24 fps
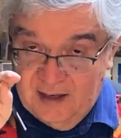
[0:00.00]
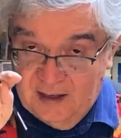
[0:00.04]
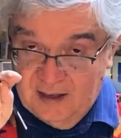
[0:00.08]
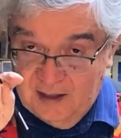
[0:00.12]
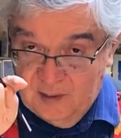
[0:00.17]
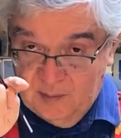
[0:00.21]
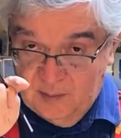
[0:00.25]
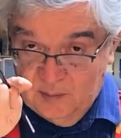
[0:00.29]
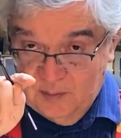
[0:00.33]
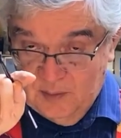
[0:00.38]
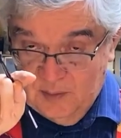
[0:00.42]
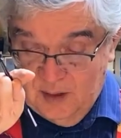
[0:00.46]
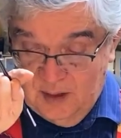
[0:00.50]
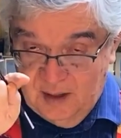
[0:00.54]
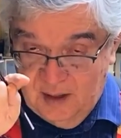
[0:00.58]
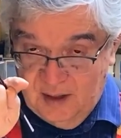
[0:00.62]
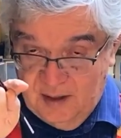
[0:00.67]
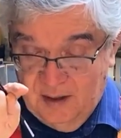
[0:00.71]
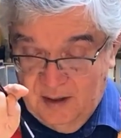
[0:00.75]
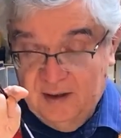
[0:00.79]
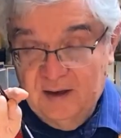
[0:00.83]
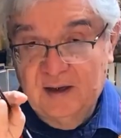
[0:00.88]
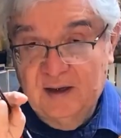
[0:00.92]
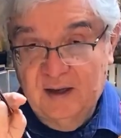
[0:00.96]
of them
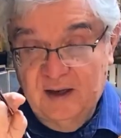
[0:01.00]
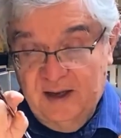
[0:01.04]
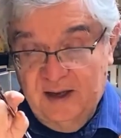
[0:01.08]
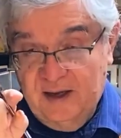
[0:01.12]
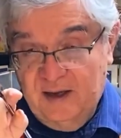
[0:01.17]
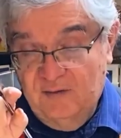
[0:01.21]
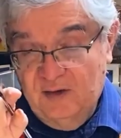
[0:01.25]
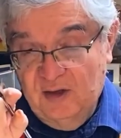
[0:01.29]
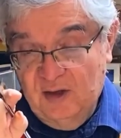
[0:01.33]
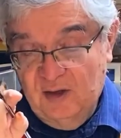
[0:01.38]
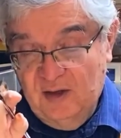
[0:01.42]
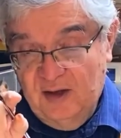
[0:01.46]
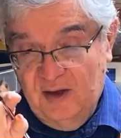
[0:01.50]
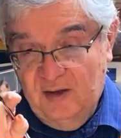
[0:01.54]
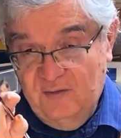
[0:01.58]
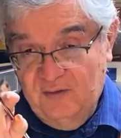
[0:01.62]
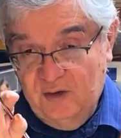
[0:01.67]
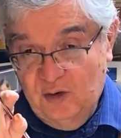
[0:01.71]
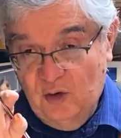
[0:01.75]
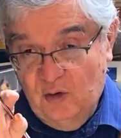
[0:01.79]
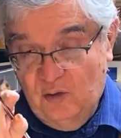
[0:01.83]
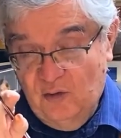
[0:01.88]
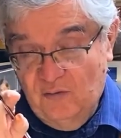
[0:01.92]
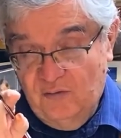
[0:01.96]
are like, if you
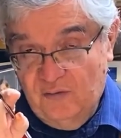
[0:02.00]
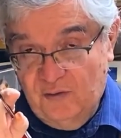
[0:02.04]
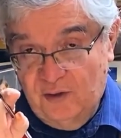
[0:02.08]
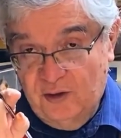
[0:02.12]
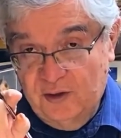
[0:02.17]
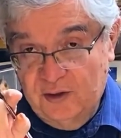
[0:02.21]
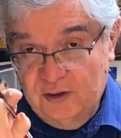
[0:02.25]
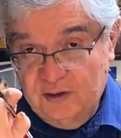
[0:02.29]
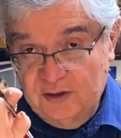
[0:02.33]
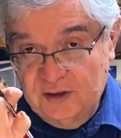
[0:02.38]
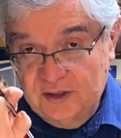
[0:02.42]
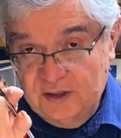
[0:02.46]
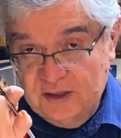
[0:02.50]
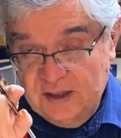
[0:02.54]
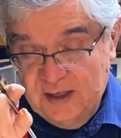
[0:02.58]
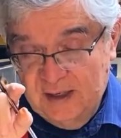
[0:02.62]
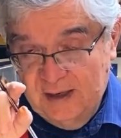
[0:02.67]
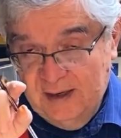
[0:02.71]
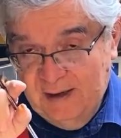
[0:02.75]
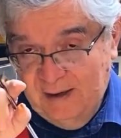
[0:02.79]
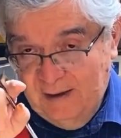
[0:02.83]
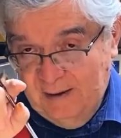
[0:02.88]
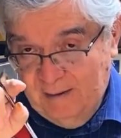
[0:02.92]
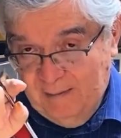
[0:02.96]
know ferns,
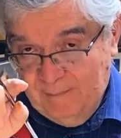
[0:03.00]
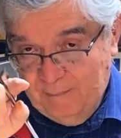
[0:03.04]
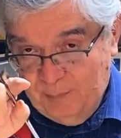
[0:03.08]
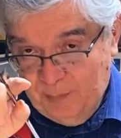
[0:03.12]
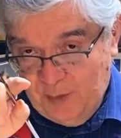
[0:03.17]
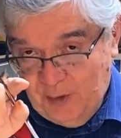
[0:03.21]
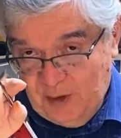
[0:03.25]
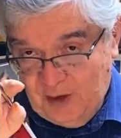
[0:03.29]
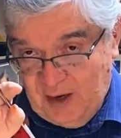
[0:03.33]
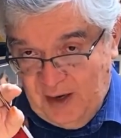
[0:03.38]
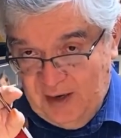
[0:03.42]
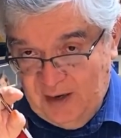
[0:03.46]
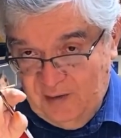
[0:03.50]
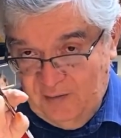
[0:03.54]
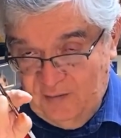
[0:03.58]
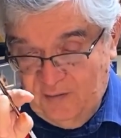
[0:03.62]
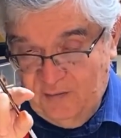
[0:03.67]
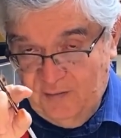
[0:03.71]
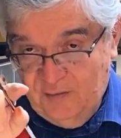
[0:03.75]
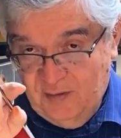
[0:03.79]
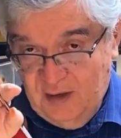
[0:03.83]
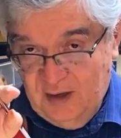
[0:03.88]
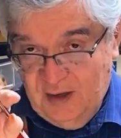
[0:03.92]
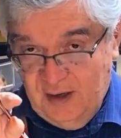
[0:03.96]
they're kind of
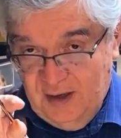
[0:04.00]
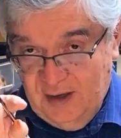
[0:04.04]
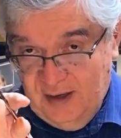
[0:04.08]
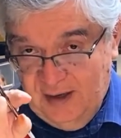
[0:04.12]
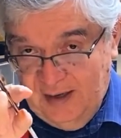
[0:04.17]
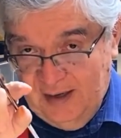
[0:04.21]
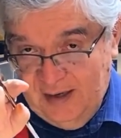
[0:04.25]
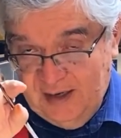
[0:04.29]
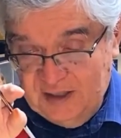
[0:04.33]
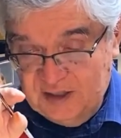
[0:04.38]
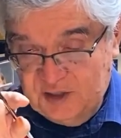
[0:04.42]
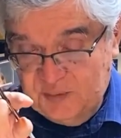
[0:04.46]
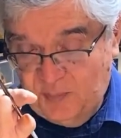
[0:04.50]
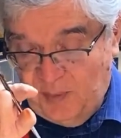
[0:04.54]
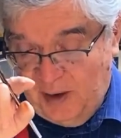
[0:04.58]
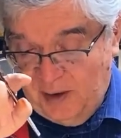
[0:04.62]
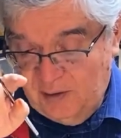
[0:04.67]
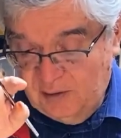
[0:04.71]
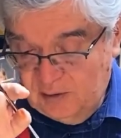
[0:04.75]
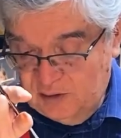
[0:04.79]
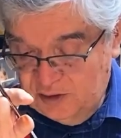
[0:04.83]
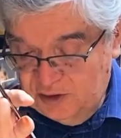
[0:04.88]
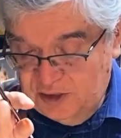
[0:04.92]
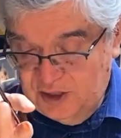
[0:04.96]
in a
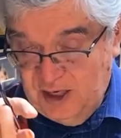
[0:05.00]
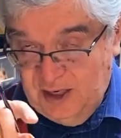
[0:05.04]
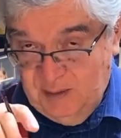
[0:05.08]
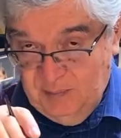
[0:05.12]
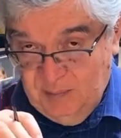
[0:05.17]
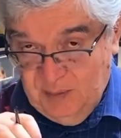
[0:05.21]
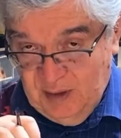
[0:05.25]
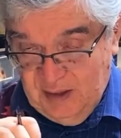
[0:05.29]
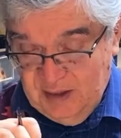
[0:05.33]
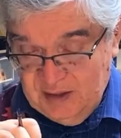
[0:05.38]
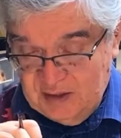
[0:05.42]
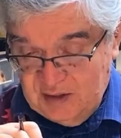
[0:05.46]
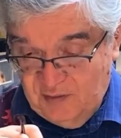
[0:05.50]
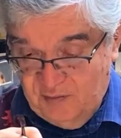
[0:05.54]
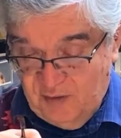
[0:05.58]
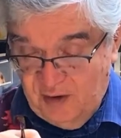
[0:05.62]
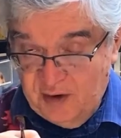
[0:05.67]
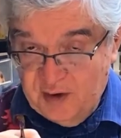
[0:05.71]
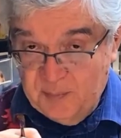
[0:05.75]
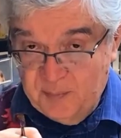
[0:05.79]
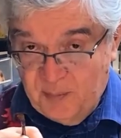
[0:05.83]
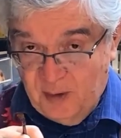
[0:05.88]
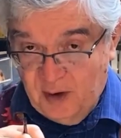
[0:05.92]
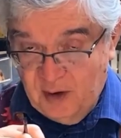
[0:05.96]
spiral shape, and it's a
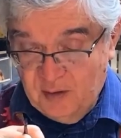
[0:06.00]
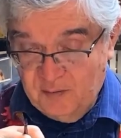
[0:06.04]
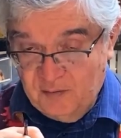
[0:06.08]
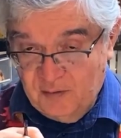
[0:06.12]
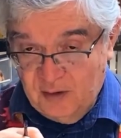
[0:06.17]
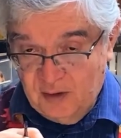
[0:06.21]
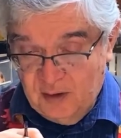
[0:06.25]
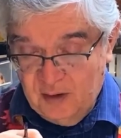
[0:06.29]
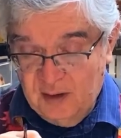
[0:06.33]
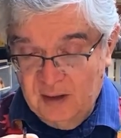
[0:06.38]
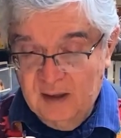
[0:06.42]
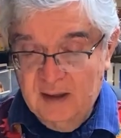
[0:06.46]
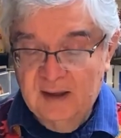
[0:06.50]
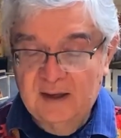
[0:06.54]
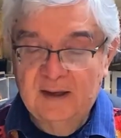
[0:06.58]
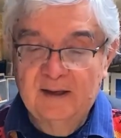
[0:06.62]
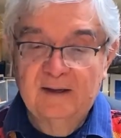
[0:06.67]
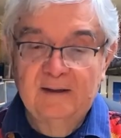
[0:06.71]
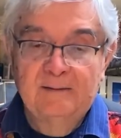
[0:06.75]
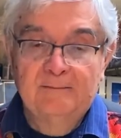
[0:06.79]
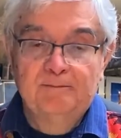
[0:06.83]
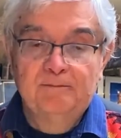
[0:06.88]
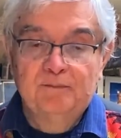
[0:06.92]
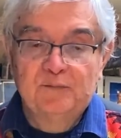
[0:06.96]
very powerful
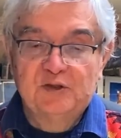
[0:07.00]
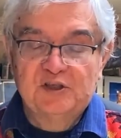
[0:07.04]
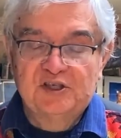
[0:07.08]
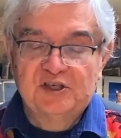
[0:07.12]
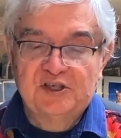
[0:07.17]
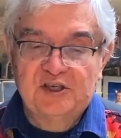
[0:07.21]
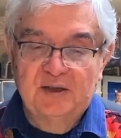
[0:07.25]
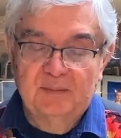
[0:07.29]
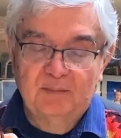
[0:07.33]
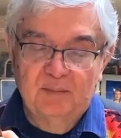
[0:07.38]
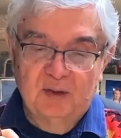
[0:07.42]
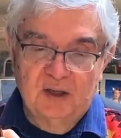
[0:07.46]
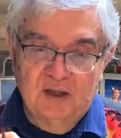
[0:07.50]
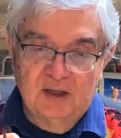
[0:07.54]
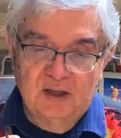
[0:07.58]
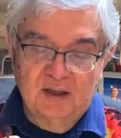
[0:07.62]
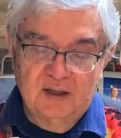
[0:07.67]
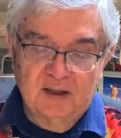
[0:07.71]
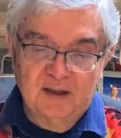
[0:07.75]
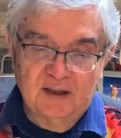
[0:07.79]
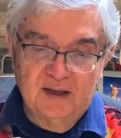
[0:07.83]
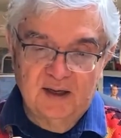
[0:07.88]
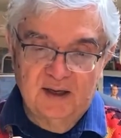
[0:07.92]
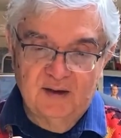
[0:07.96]

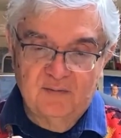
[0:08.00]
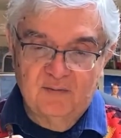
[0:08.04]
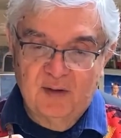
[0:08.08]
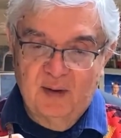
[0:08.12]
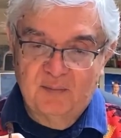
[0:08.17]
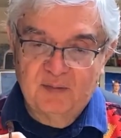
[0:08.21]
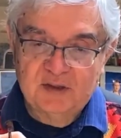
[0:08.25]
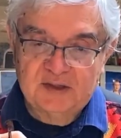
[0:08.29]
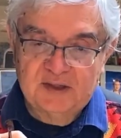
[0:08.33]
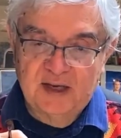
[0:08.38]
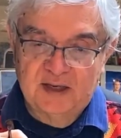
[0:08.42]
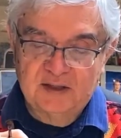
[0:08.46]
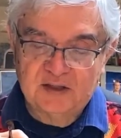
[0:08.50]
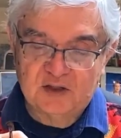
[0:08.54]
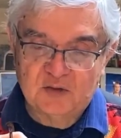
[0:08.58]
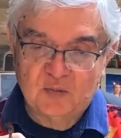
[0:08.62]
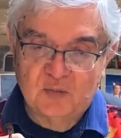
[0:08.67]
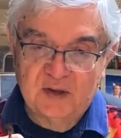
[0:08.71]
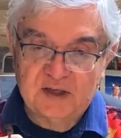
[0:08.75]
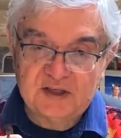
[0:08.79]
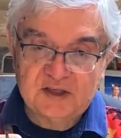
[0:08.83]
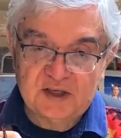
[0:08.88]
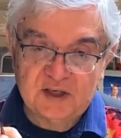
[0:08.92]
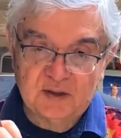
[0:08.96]
symbol. It represents
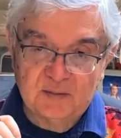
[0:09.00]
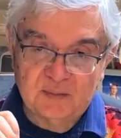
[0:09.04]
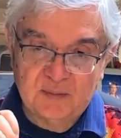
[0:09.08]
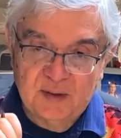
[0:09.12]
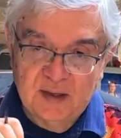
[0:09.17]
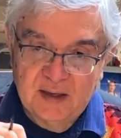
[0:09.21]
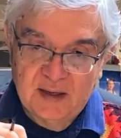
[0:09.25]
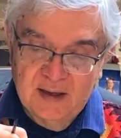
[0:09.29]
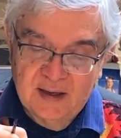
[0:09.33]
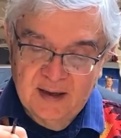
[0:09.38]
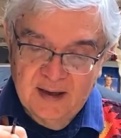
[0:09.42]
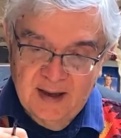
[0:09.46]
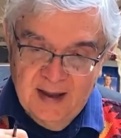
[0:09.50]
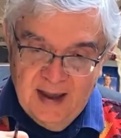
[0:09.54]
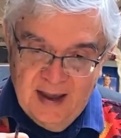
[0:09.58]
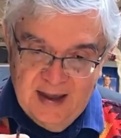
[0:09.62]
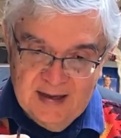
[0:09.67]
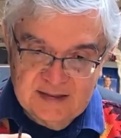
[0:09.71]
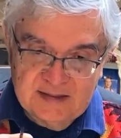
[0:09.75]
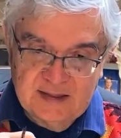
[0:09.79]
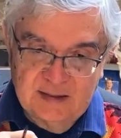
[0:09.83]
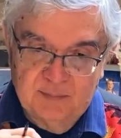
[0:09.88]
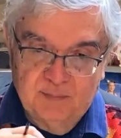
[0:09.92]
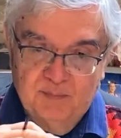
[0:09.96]
wisdom
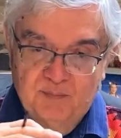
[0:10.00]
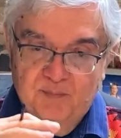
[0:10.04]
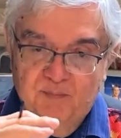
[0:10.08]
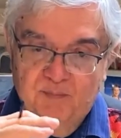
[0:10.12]
as it